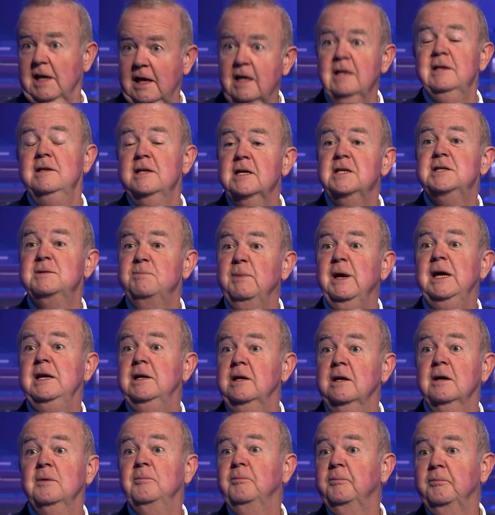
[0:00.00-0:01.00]
in this
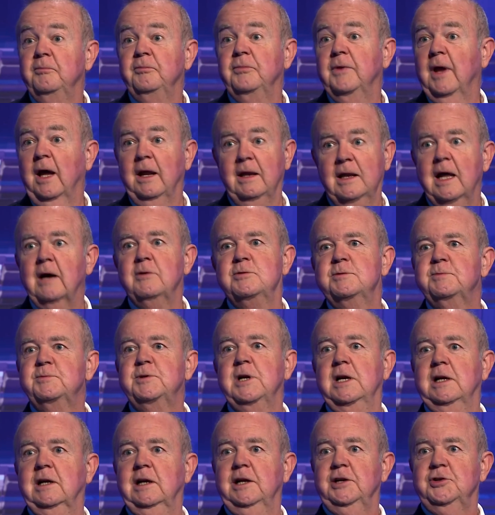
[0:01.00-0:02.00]
medium. And that's
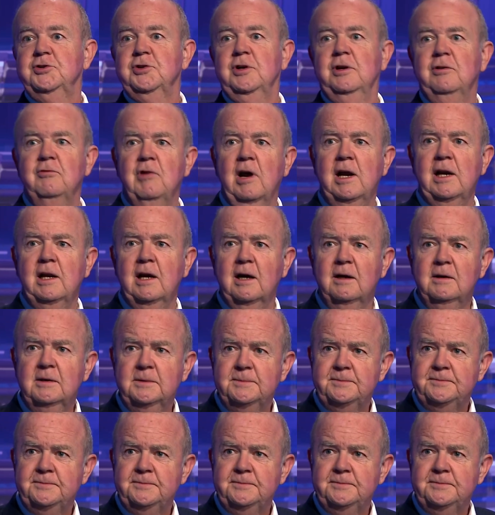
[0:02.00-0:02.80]
particularly true in radio.